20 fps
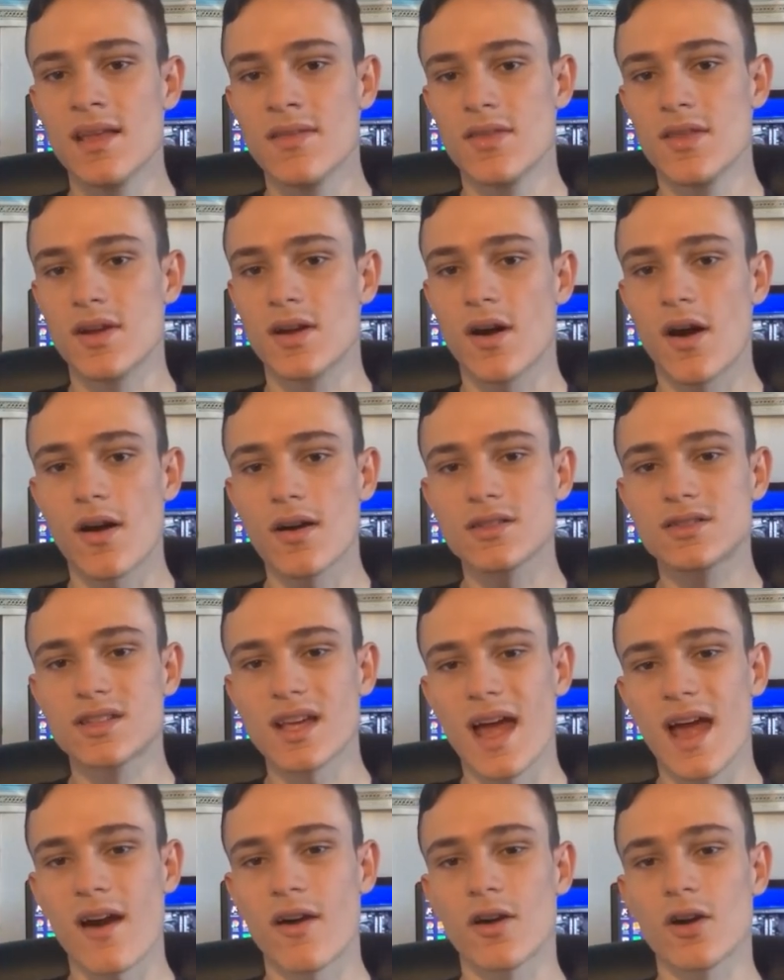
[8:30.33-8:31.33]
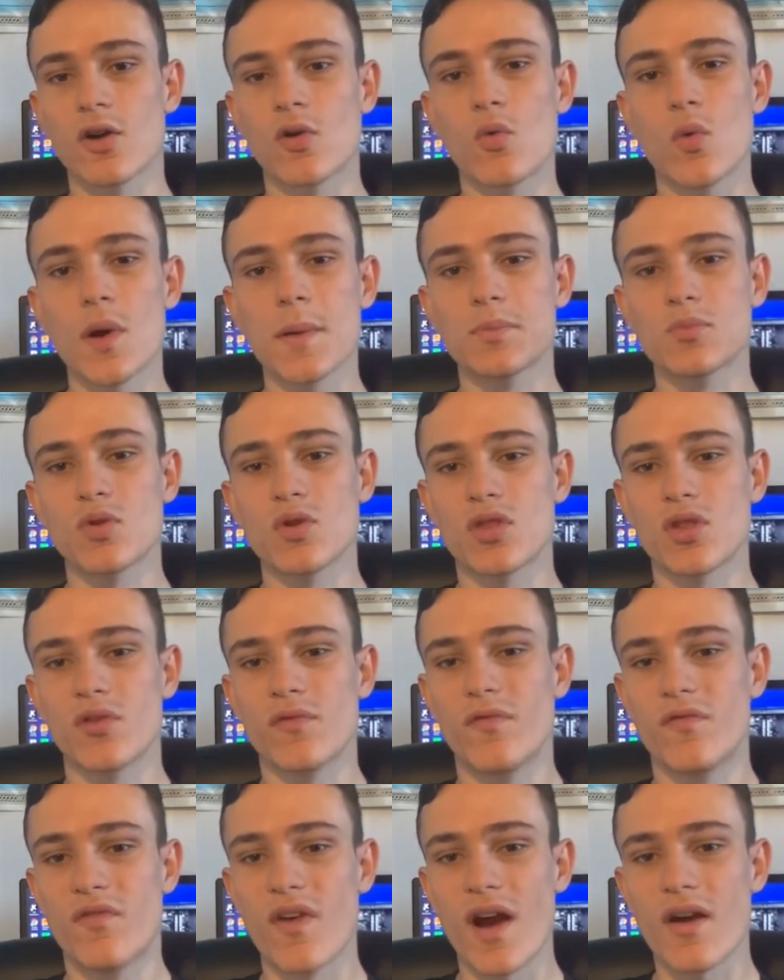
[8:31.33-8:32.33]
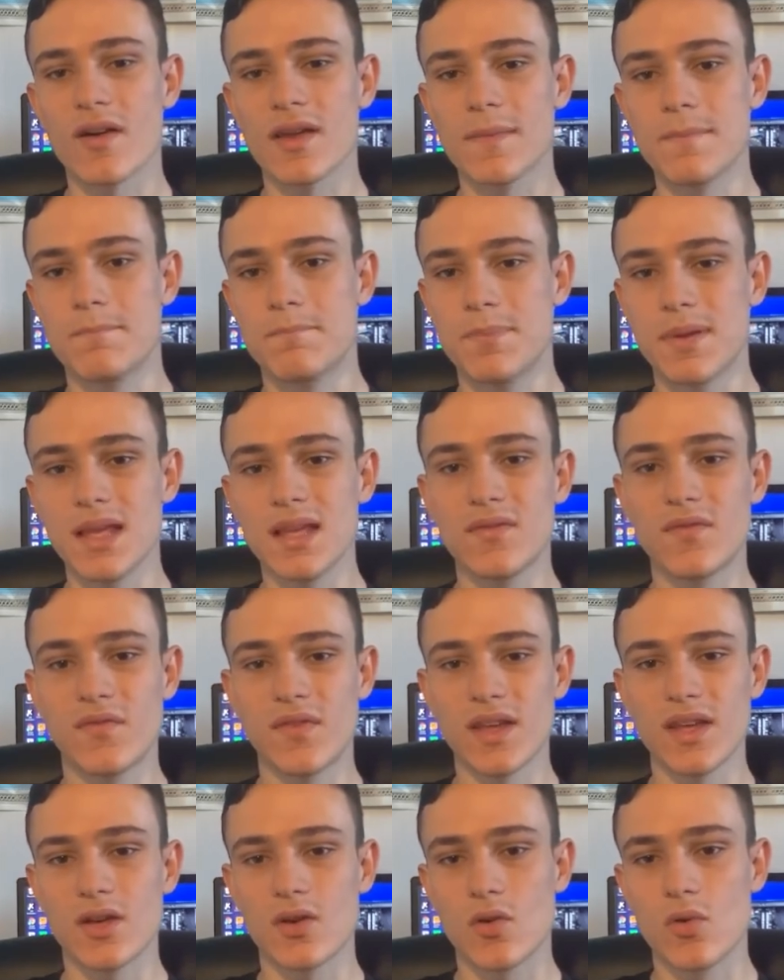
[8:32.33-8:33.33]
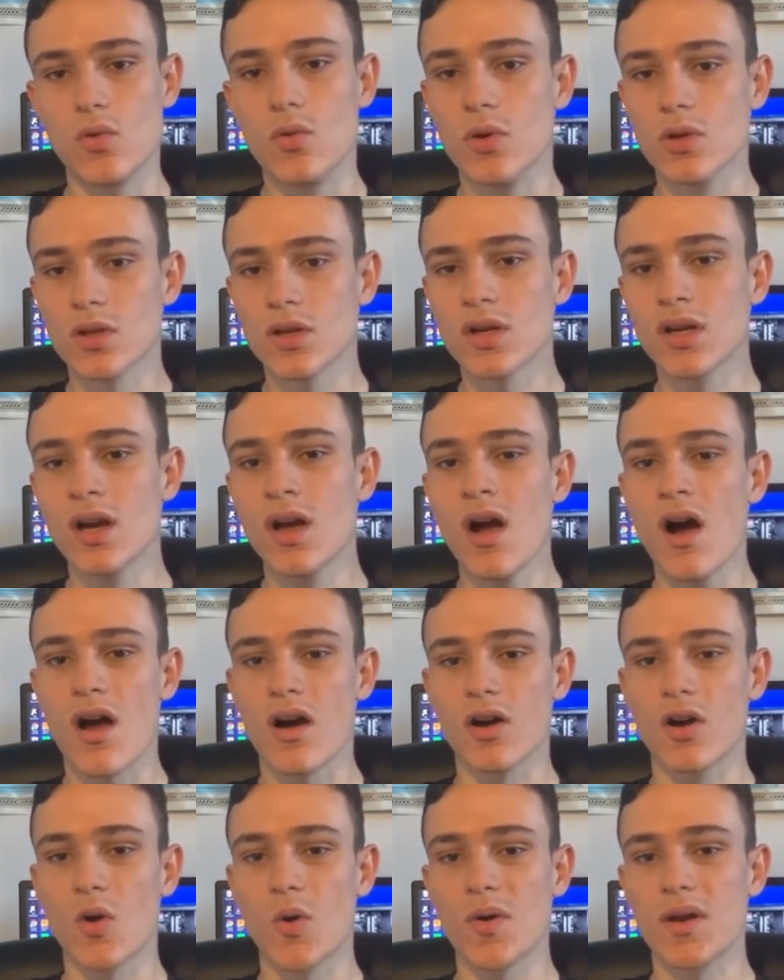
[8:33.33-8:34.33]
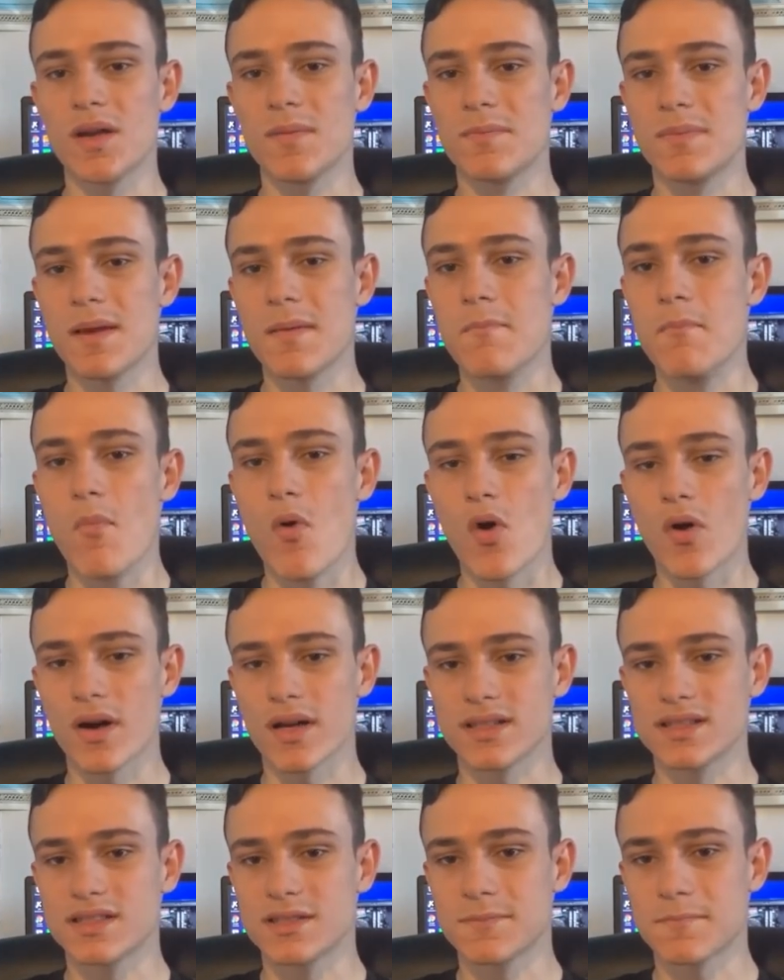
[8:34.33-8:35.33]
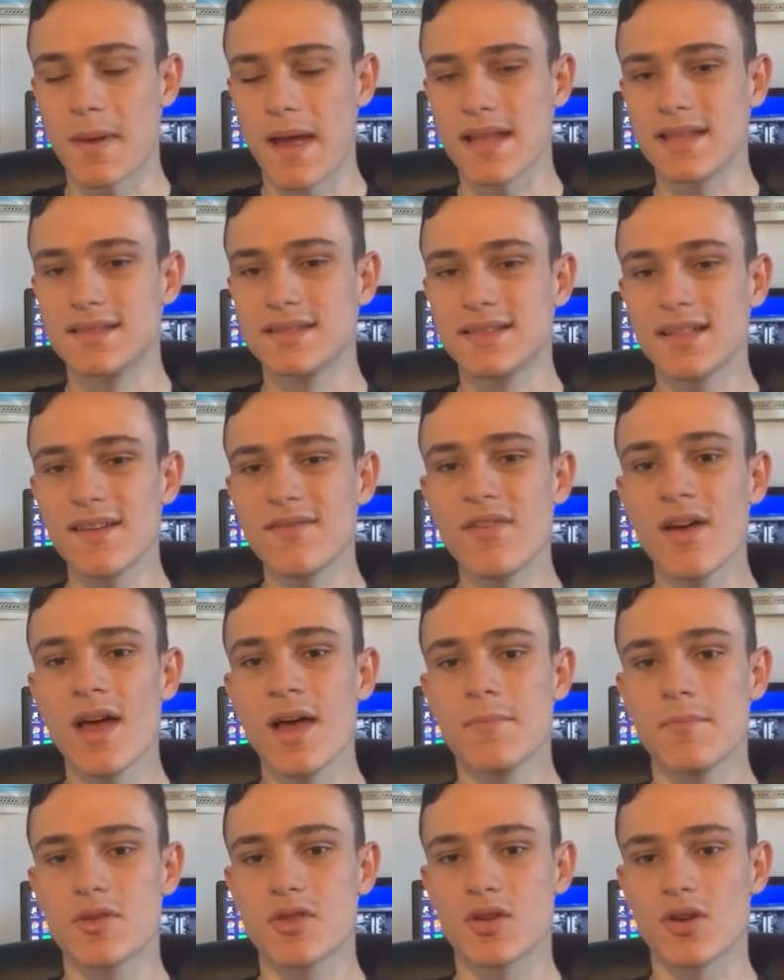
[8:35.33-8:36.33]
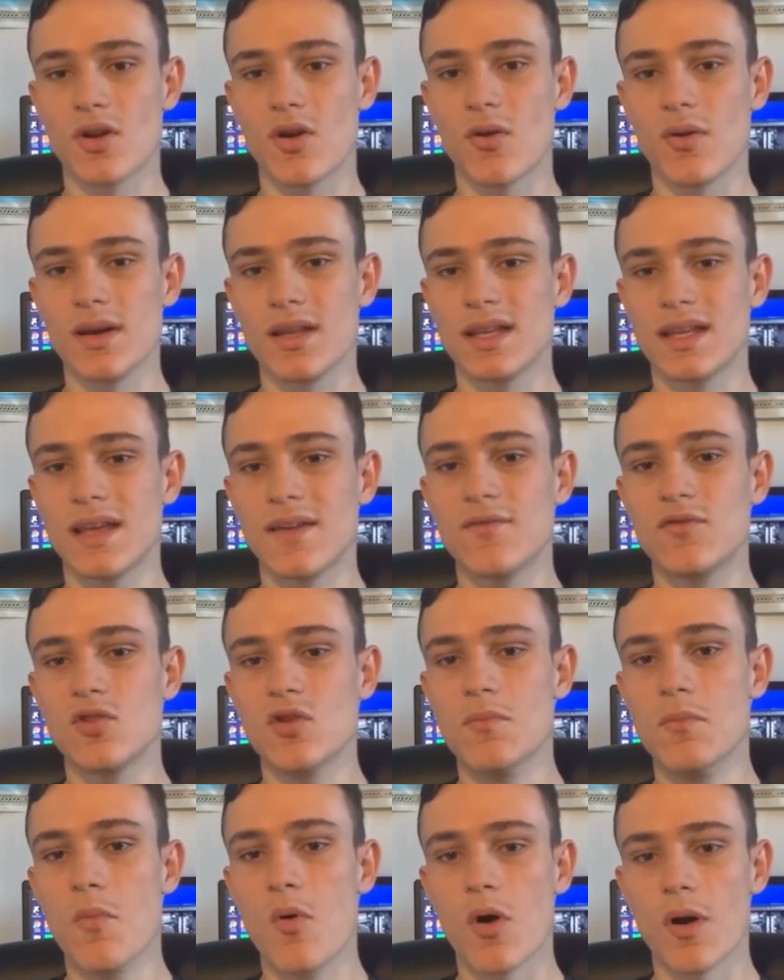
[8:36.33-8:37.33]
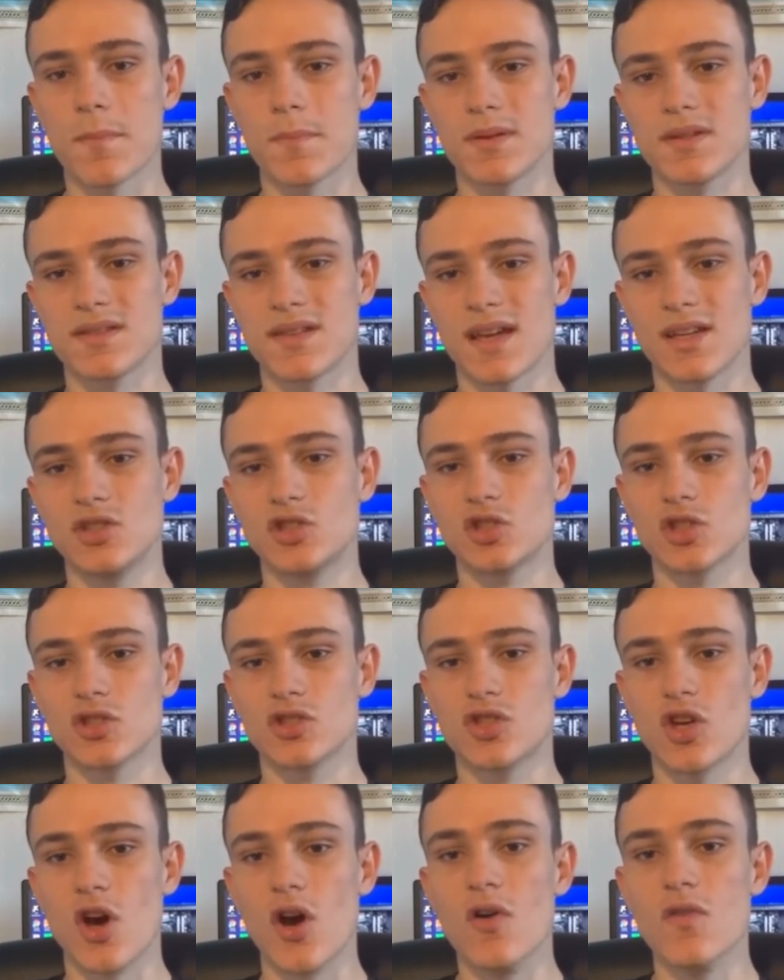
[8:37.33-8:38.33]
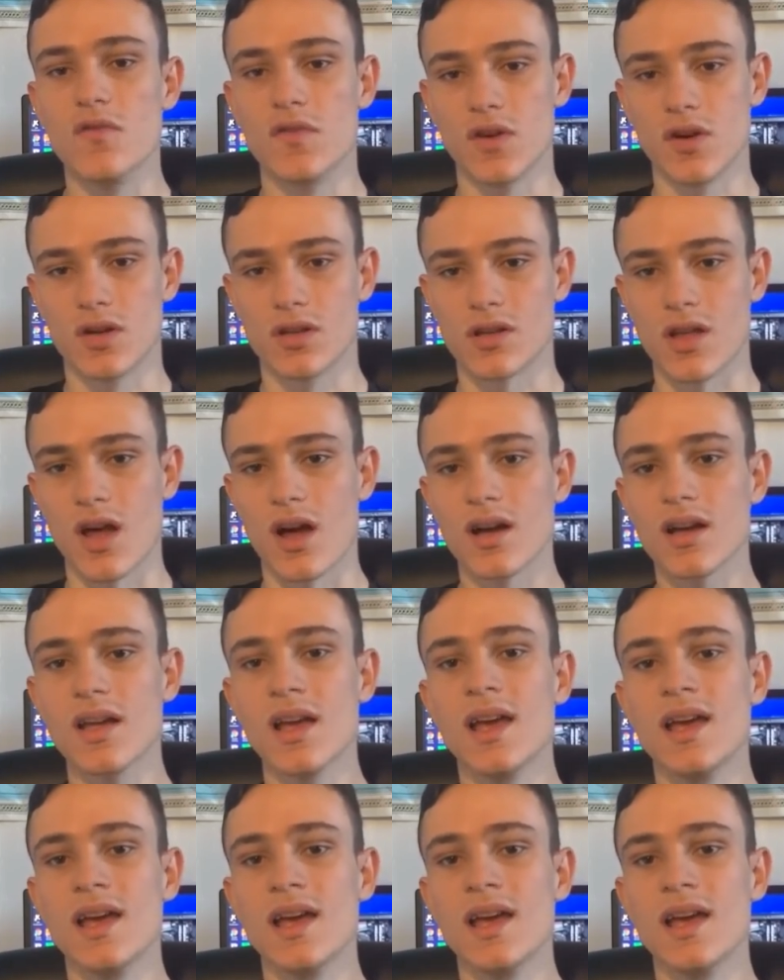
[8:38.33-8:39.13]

The cards that are equipped with a very beefy cooler are going to be more expensive, but they're going to give you more potential to overclock.